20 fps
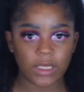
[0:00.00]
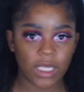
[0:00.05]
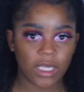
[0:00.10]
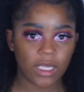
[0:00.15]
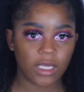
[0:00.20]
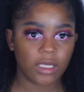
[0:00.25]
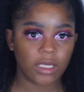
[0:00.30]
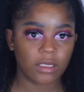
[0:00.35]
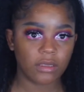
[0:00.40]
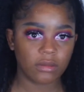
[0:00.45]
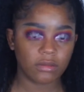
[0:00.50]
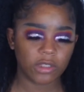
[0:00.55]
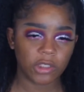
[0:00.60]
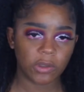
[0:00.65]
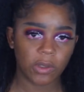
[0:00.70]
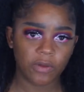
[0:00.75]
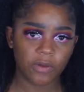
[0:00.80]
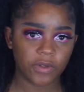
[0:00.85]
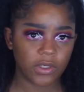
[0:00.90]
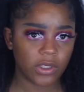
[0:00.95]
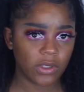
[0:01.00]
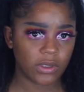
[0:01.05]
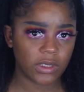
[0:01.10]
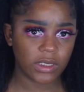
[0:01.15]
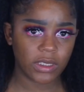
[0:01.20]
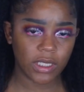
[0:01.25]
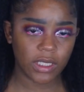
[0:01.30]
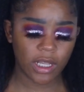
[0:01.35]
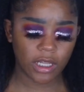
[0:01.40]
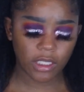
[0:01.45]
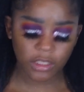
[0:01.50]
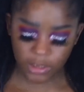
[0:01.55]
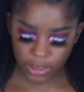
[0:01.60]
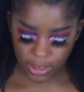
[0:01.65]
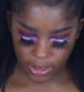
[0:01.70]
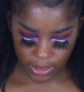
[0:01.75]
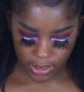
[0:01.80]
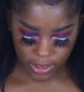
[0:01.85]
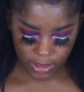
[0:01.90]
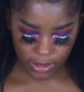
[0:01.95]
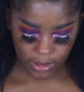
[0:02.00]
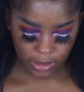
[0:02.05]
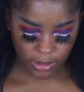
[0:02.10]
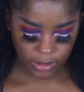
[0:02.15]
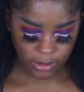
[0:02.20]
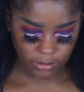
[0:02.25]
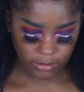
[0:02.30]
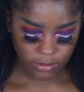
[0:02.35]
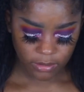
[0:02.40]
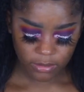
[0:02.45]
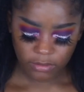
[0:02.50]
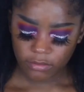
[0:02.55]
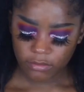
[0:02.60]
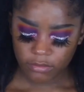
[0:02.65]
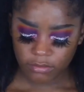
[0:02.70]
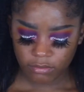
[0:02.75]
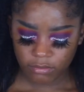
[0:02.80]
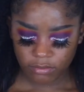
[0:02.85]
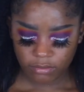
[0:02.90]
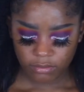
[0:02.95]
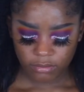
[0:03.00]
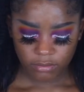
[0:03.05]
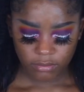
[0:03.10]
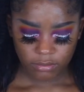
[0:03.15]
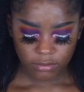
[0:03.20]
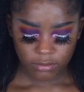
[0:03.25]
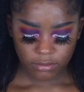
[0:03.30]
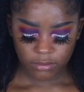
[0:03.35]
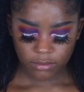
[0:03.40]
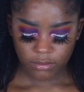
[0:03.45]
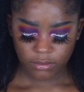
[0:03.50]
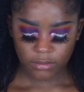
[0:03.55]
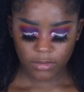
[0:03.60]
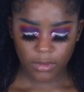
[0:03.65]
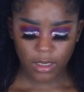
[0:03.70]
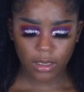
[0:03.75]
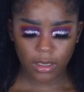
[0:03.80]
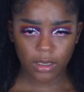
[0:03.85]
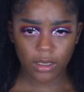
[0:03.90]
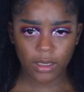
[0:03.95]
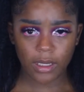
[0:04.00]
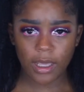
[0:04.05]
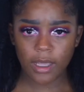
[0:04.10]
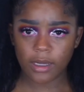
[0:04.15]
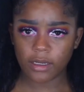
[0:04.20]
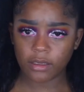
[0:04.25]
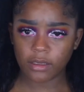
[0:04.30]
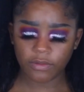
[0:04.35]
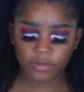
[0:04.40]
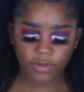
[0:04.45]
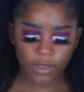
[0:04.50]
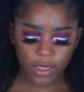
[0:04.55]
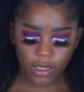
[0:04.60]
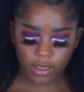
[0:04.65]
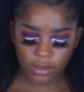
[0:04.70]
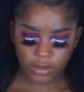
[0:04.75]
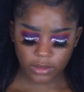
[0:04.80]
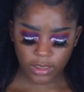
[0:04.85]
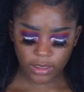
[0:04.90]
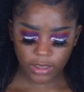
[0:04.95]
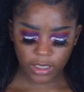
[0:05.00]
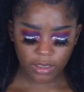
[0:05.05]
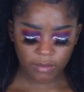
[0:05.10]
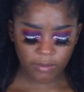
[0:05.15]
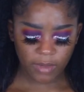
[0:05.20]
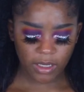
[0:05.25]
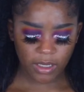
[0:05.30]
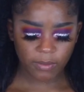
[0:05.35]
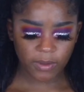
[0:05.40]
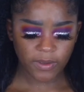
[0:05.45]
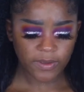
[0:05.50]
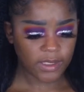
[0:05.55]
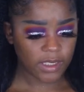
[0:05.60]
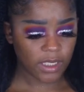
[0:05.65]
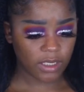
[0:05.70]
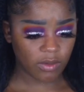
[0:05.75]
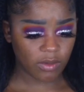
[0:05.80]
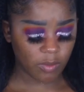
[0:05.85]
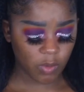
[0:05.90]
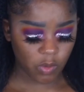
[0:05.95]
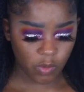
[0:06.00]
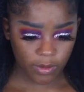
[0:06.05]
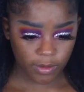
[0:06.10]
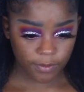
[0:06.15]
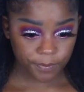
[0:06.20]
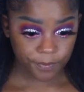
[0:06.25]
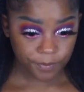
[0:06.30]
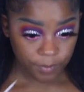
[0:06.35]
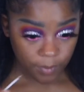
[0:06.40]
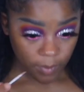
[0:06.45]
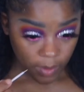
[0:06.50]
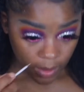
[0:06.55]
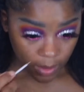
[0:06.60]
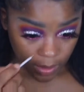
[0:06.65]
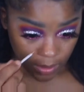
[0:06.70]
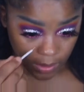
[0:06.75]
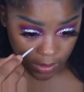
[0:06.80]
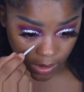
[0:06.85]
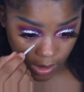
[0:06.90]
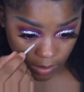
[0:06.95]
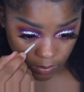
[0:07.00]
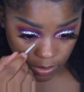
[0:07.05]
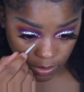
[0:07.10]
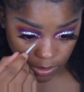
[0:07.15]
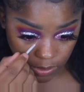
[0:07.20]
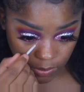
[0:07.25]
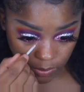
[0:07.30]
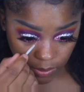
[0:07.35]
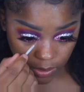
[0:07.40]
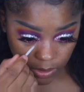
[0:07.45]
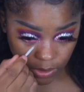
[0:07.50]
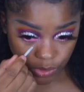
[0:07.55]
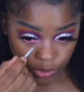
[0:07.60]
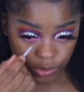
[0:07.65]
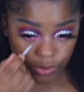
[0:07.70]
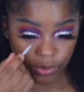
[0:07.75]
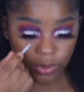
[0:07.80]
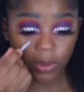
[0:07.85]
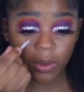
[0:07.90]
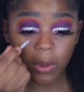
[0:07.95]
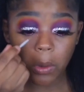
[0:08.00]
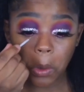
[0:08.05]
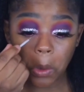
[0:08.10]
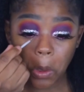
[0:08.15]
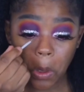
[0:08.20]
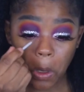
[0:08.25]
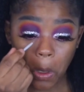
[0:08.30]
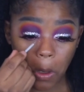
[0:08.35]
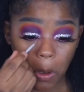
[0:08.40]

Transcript: like $12 or $13, and I got like a lot of different colors. I think it might have been 10 or more. So I'm just going to,